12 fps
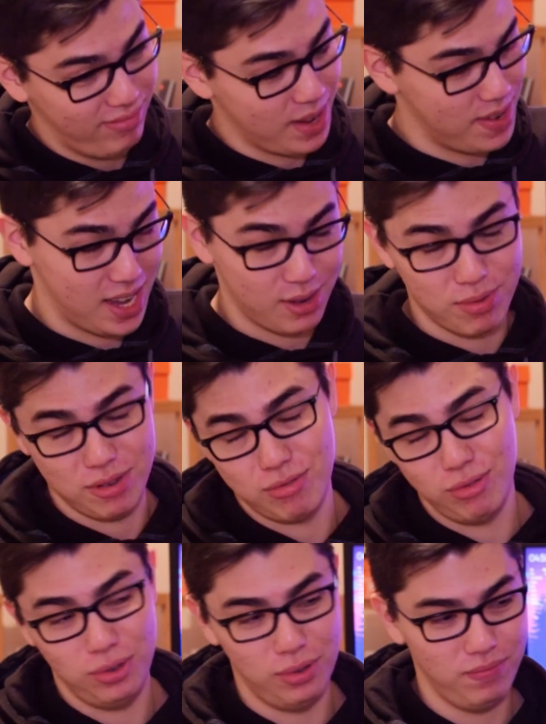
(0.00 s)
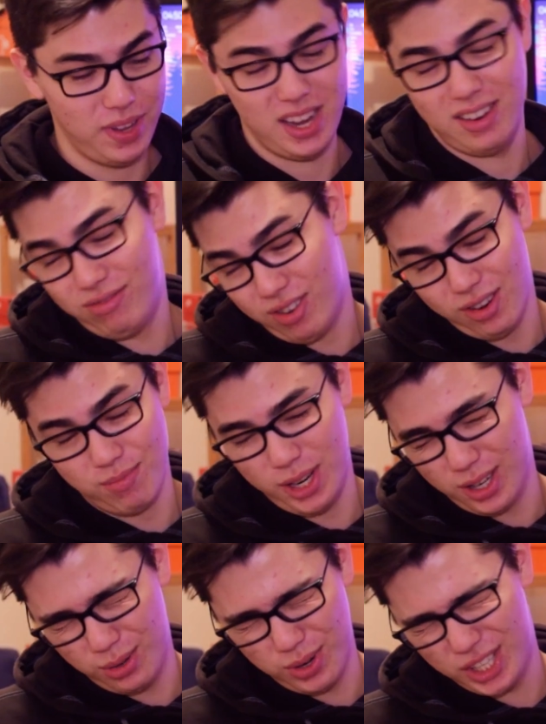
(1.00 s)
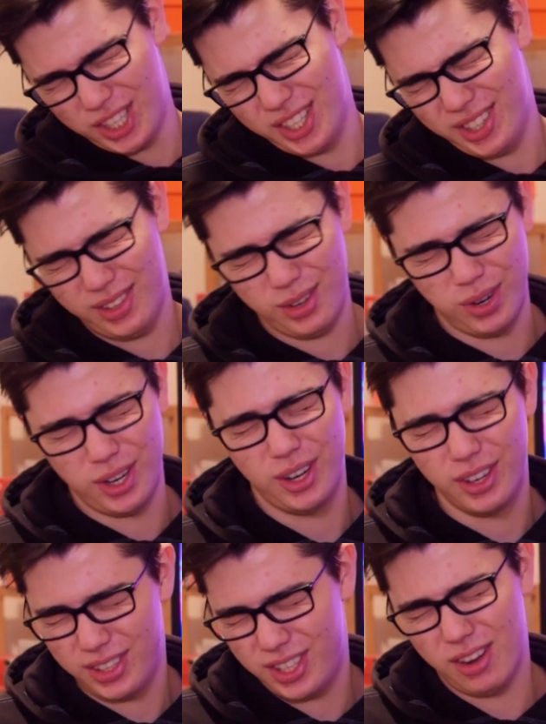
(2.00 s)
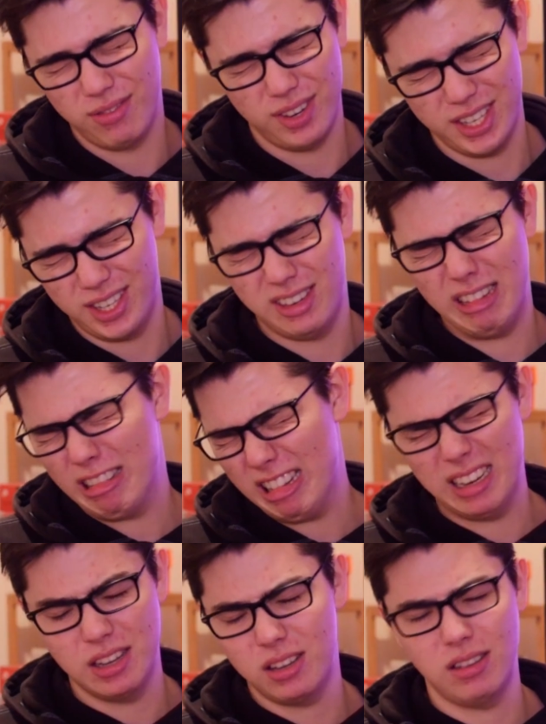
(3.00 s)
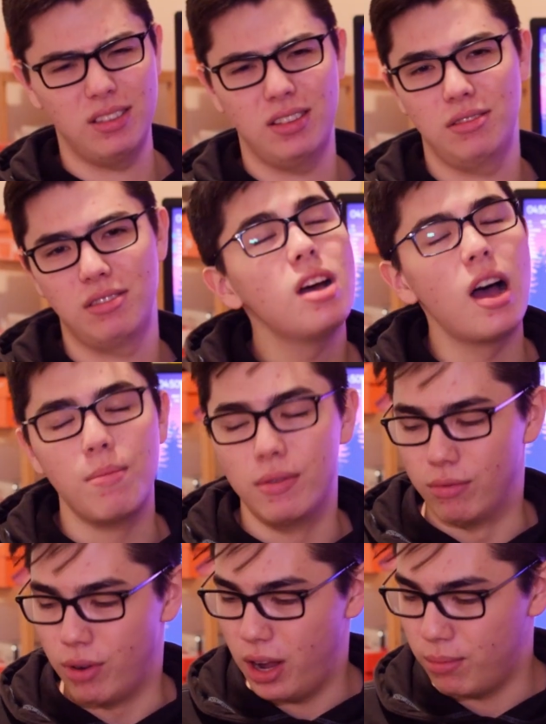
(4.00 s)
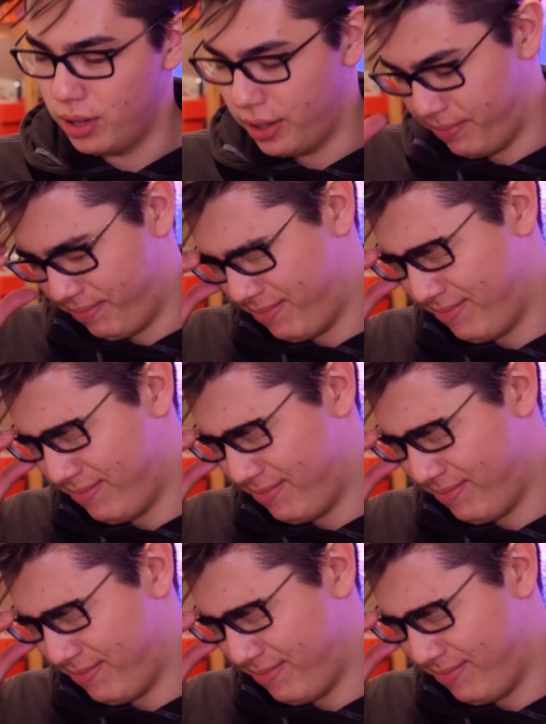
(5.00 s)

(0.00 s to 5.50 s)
I mean, that's pretty cool too. And follow me on Twitch and Twitter and stuff. And yeah, I've been rambling.